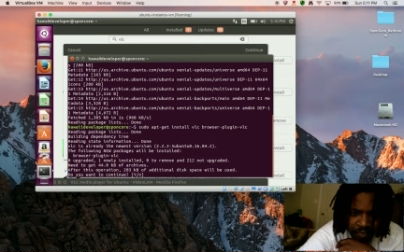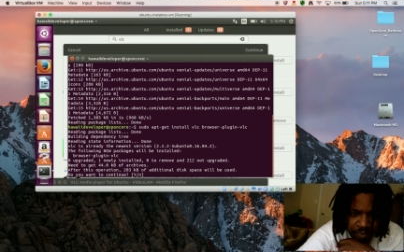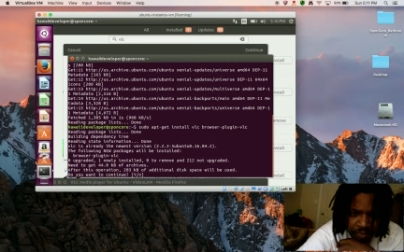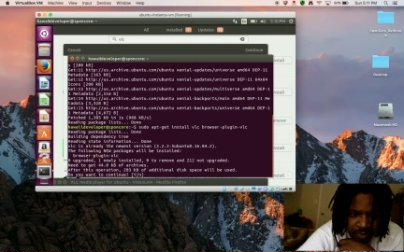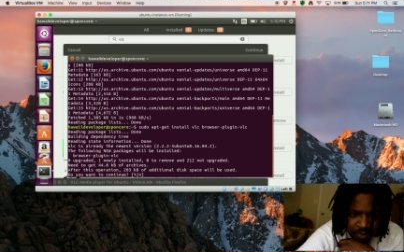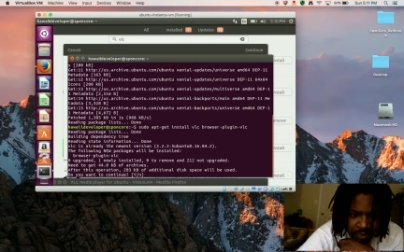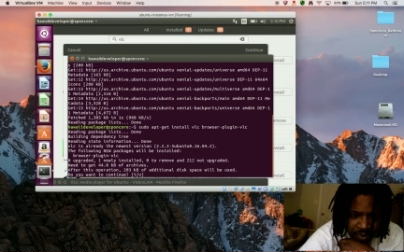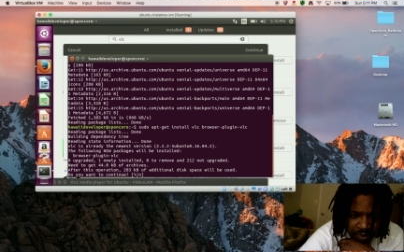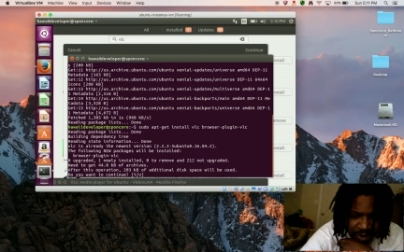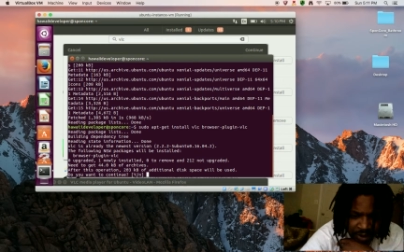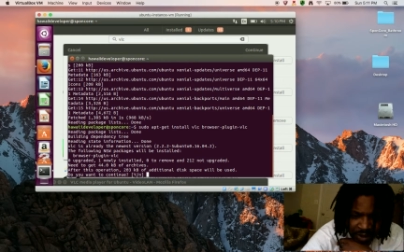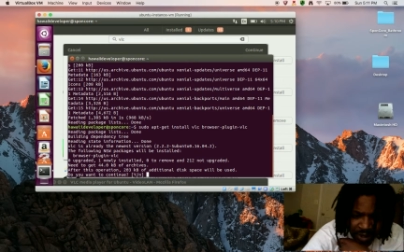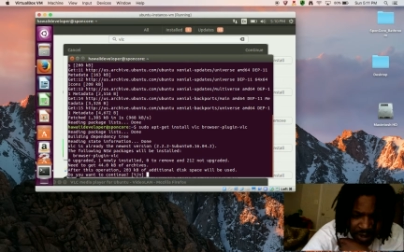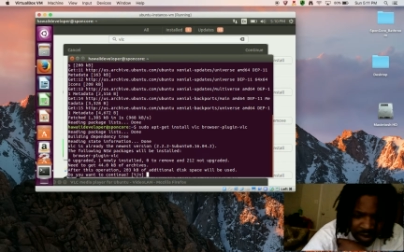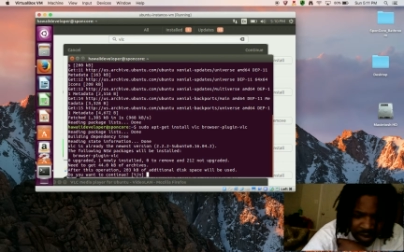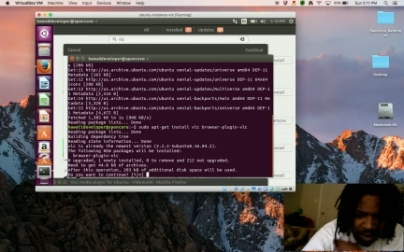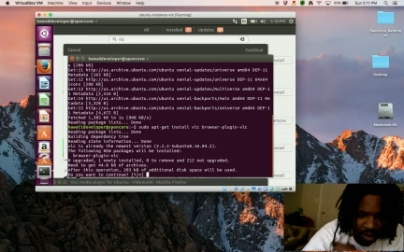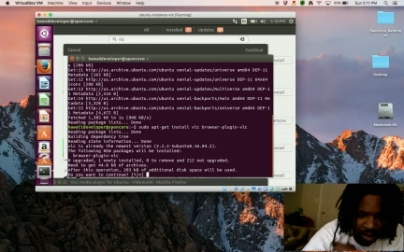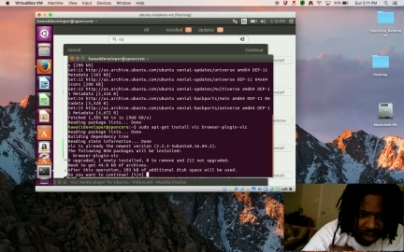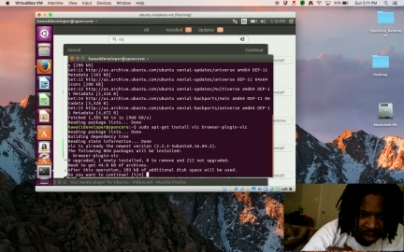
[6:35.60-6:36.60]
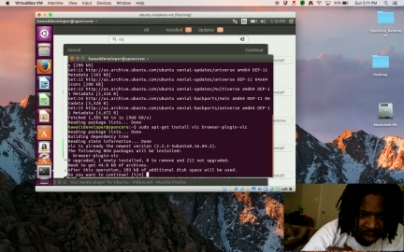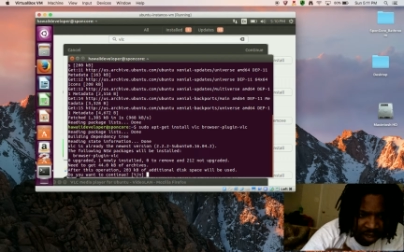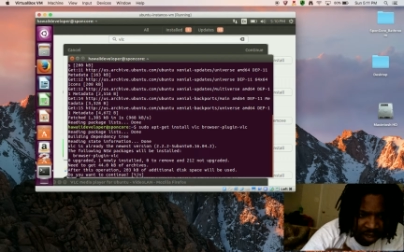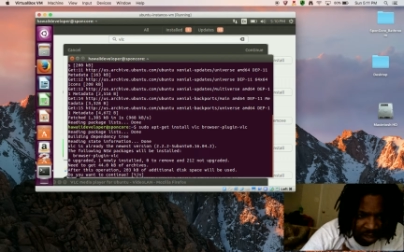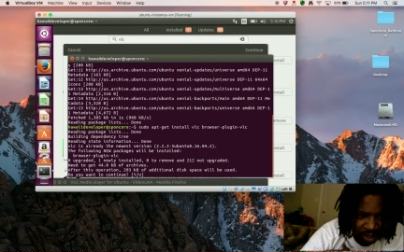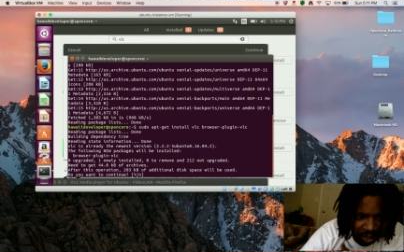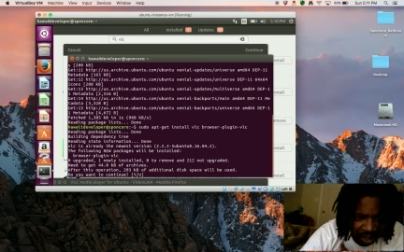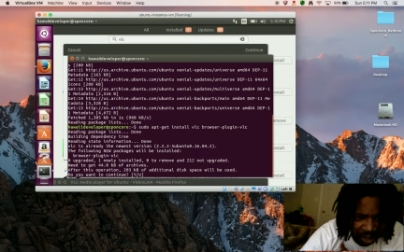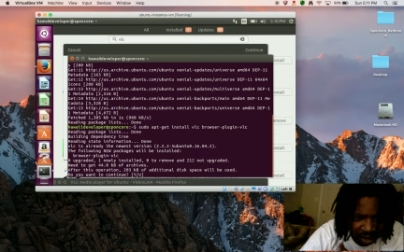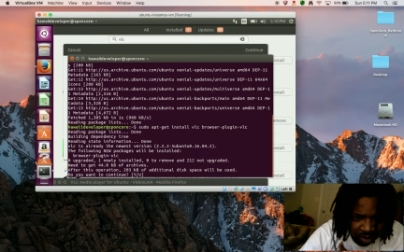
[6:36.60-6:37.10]
Okay.
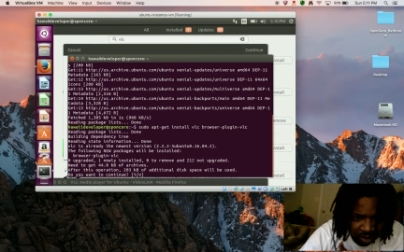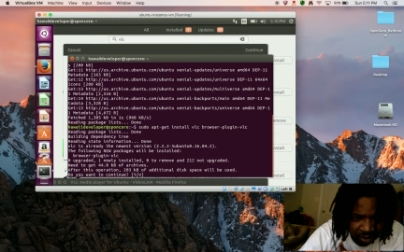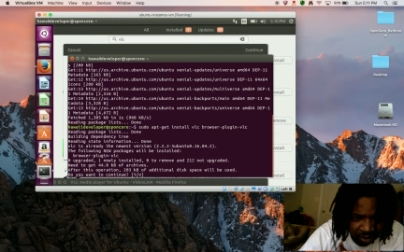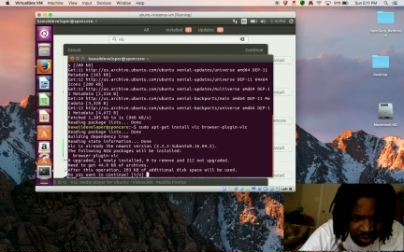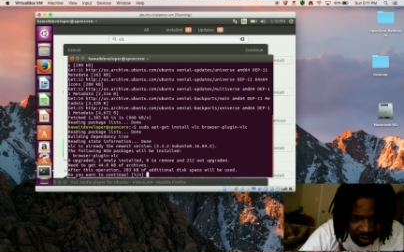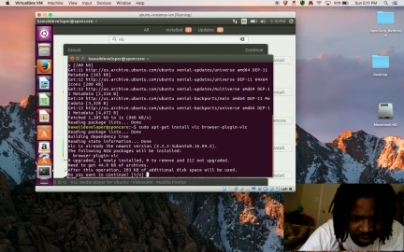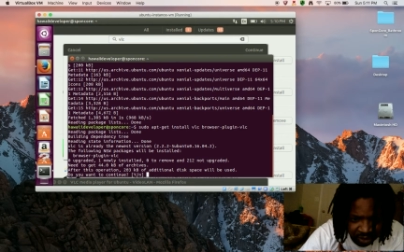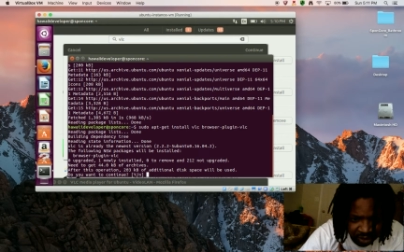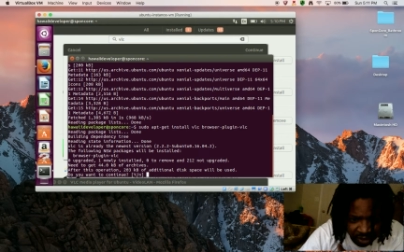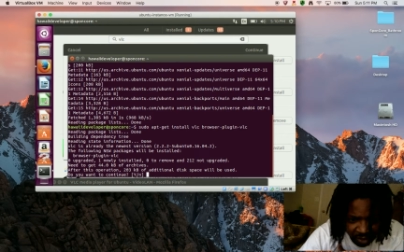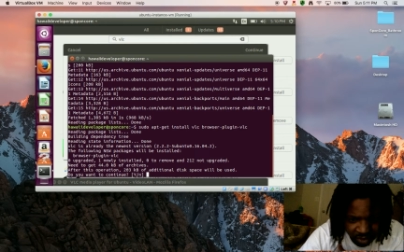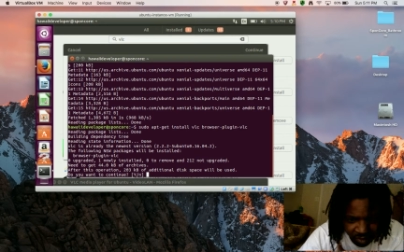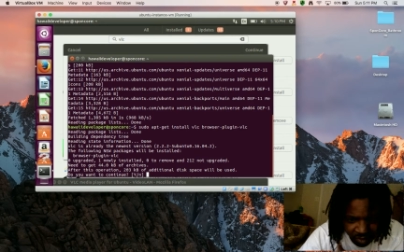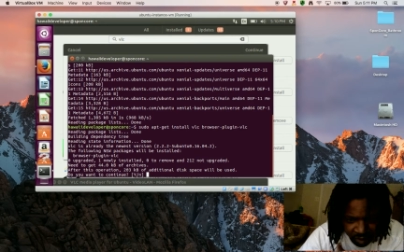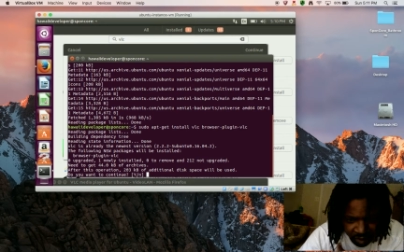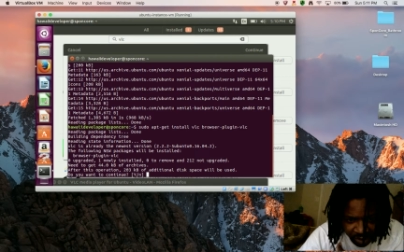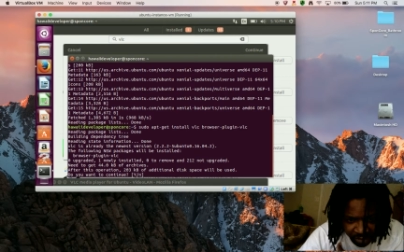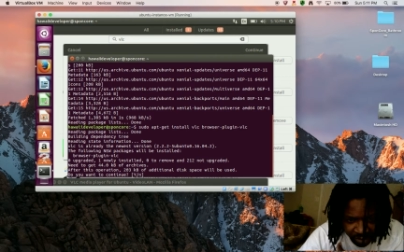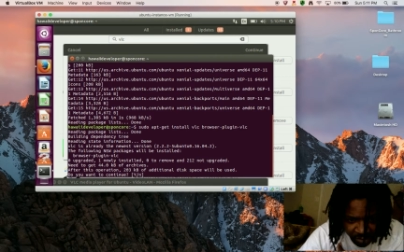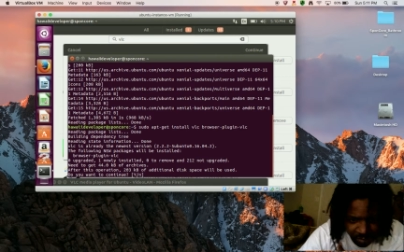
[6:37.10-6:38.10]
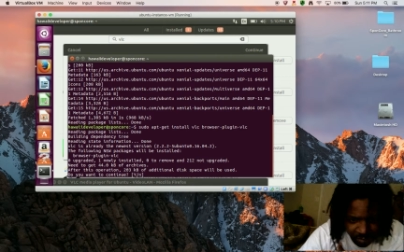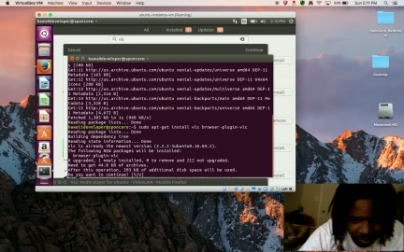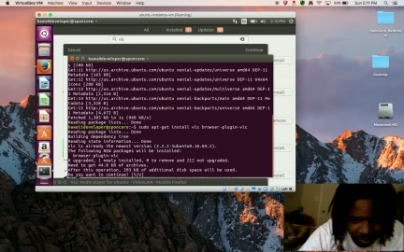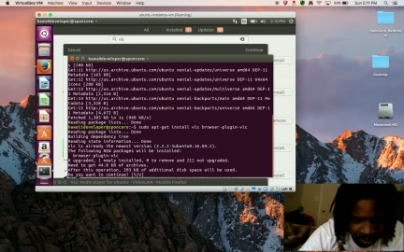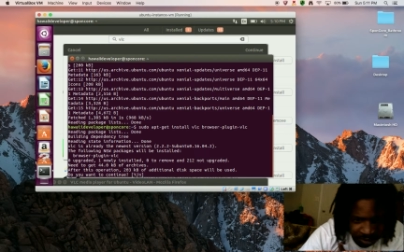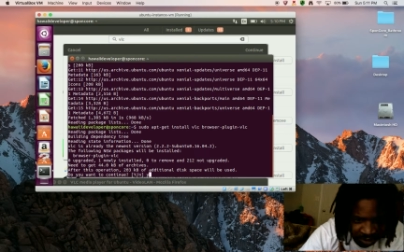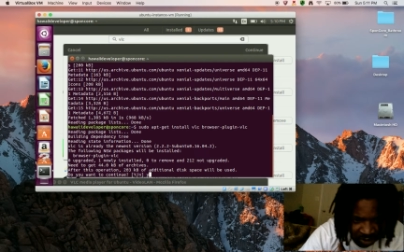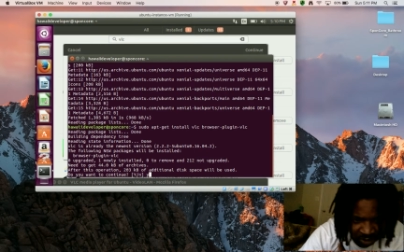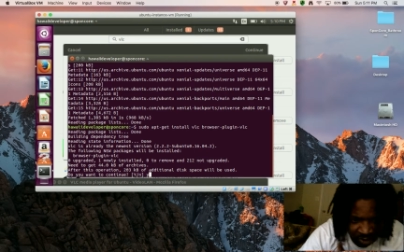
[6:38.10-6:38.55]
Now it's going to say it's going to take some space, so I